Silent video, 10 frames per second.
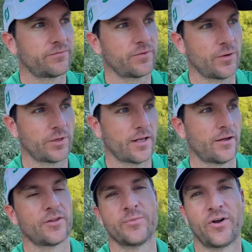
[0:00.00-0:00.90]
float it
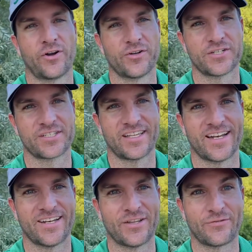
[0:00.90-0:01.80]
out of the bunker and just
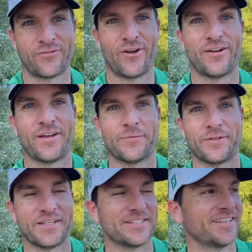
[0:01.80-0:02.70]
land it on the front and
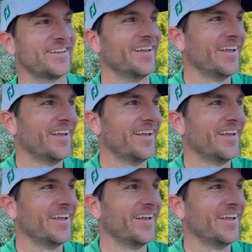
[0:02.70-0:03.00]
release it.